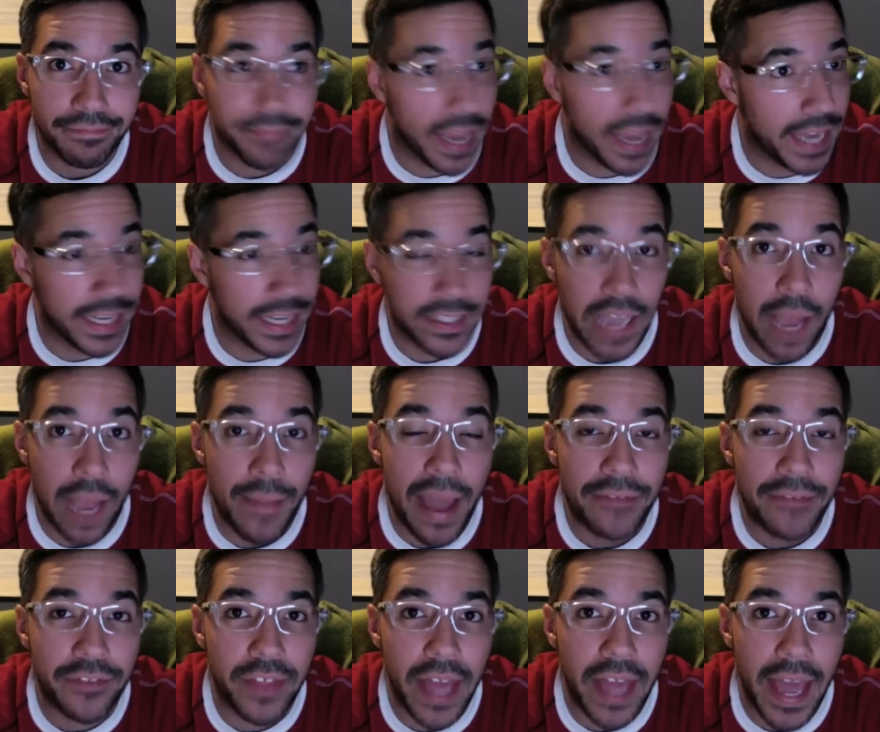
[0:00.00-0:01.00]
Anytime
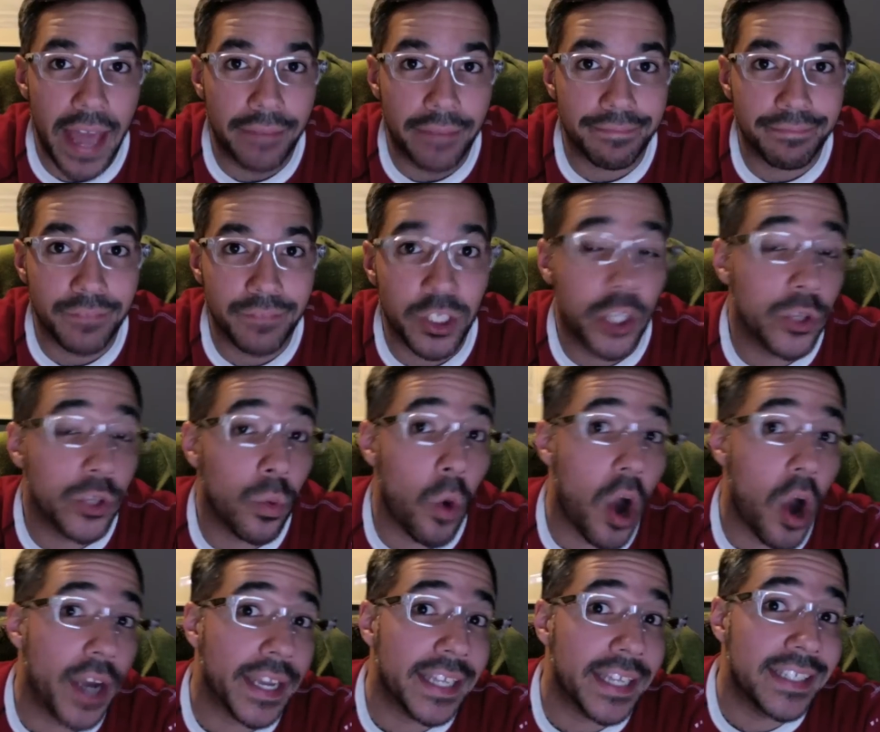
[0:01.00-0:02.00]
after that, you're either
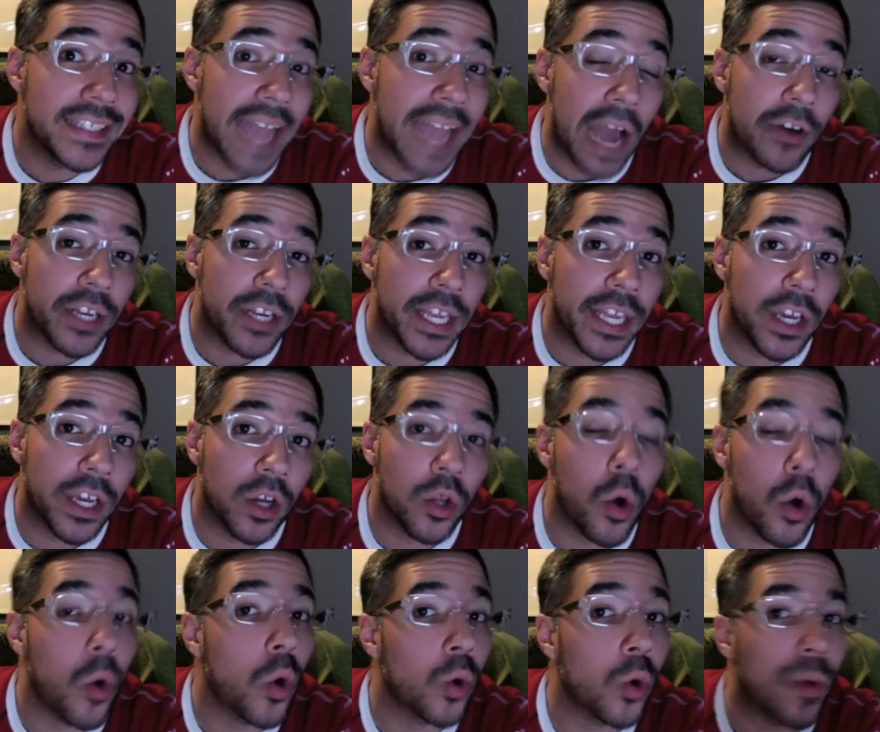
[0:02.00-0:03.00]
walking down a hill
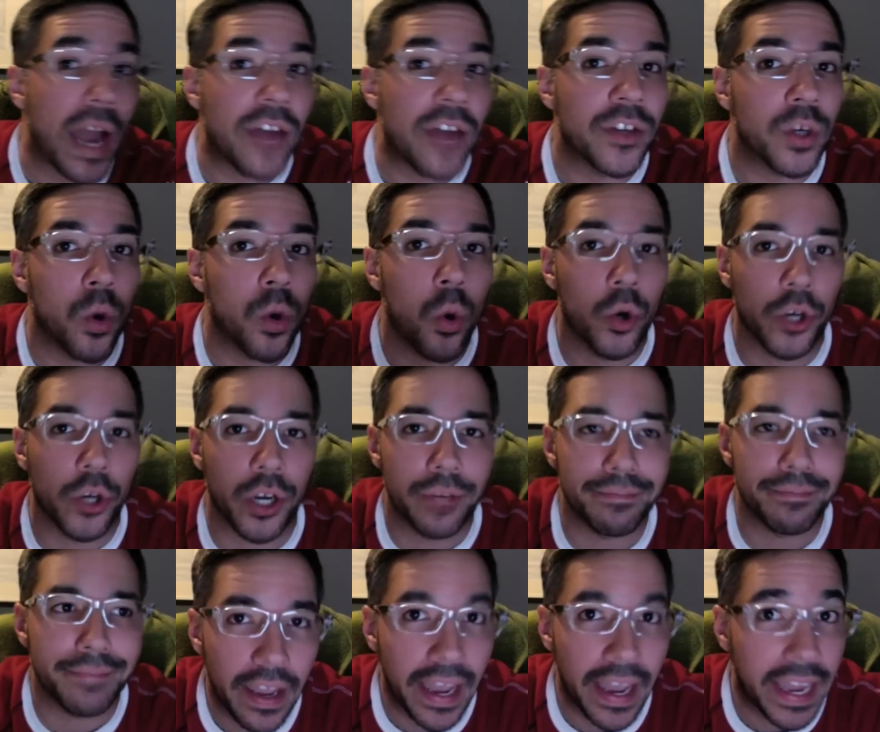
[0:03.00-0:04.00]
or around a corner.
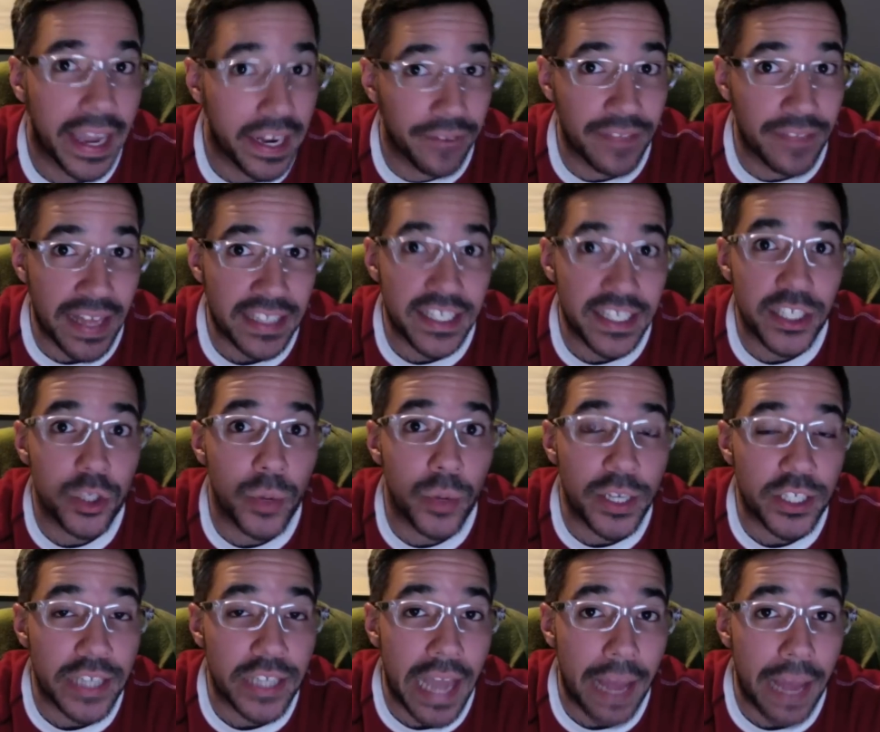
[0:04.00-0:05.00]
And if that
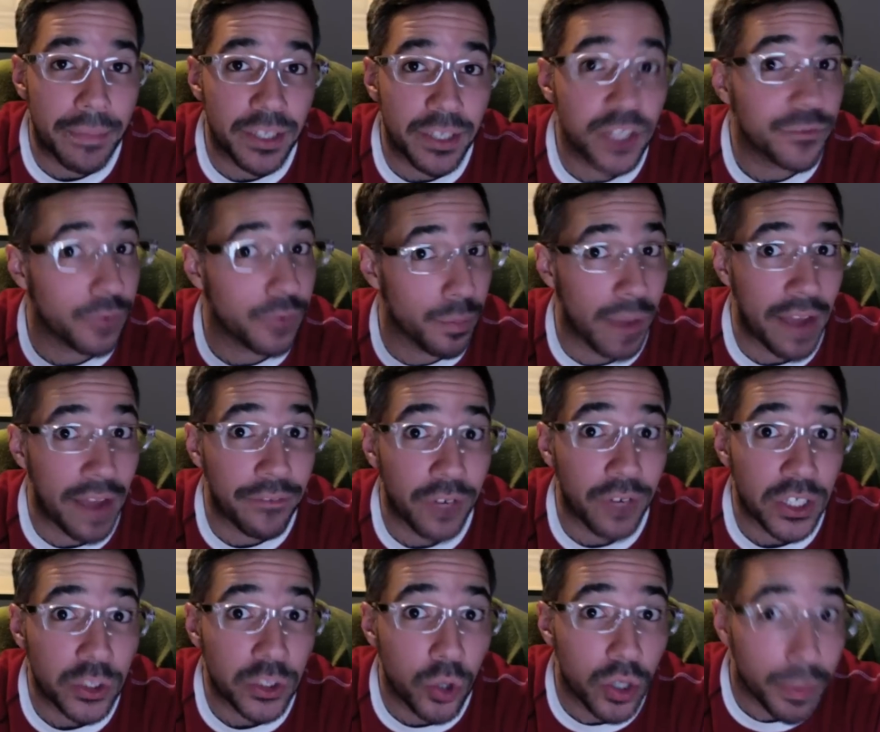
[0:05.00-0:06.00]
situation happens, from my
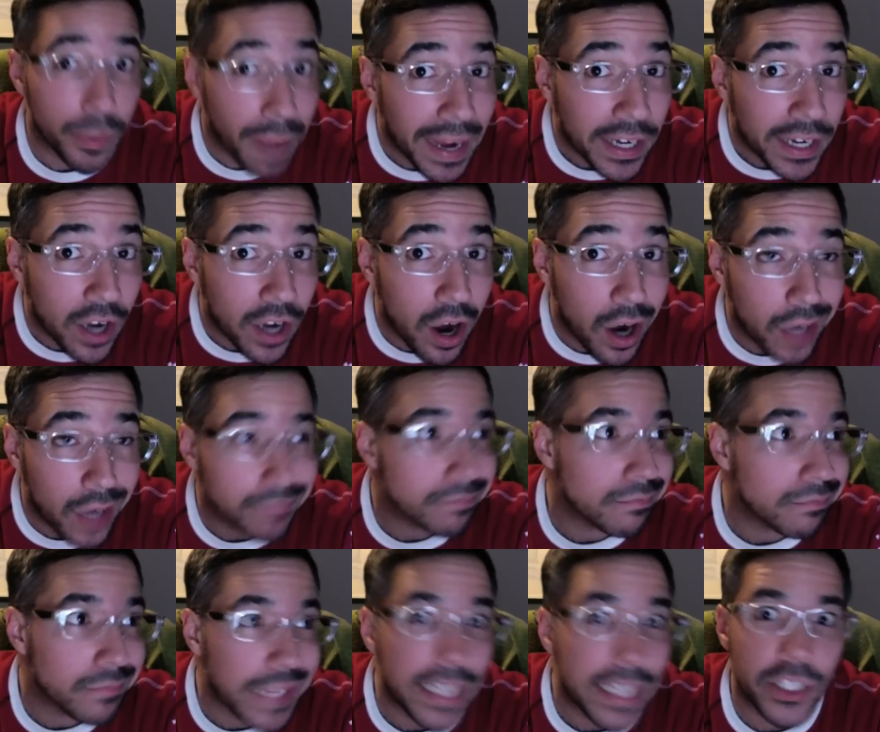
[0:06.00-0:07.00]
front door to my car,
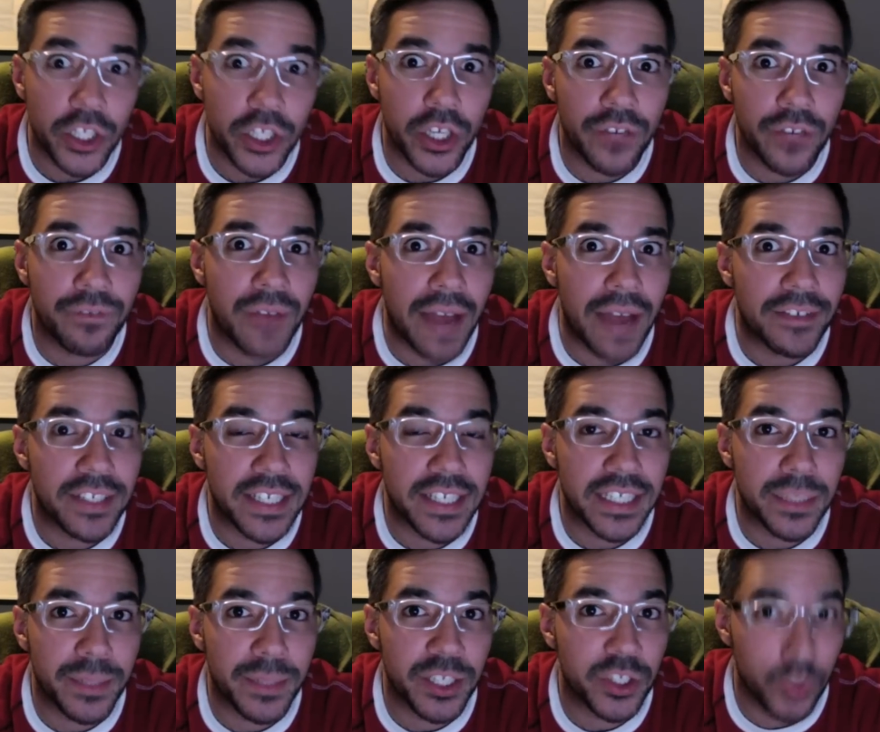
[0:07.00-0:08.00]
takes a good 5 to
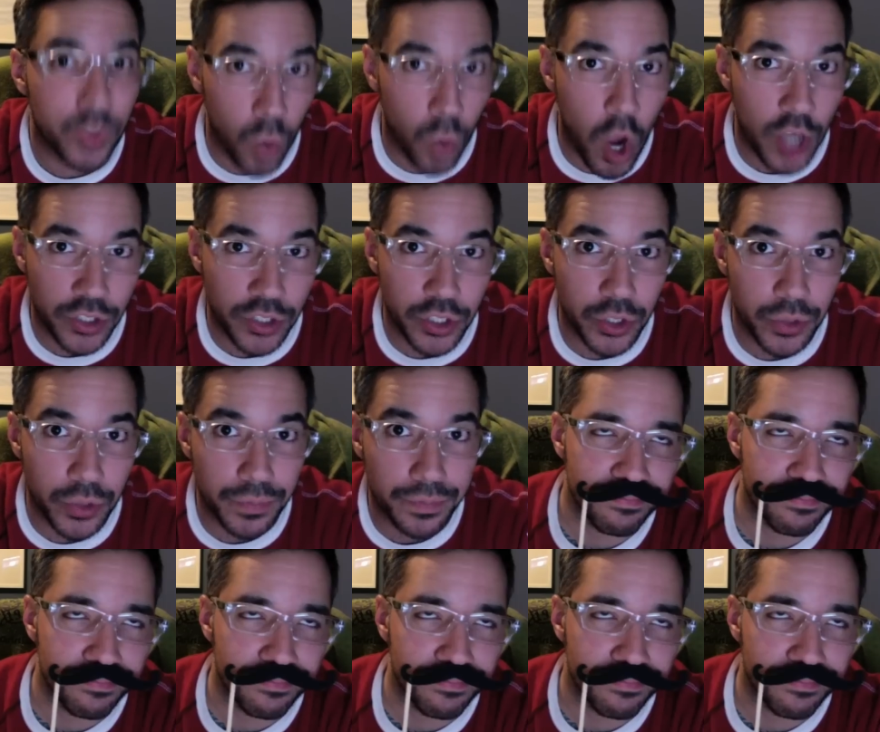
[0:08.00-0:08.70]
6 minutes to walk to.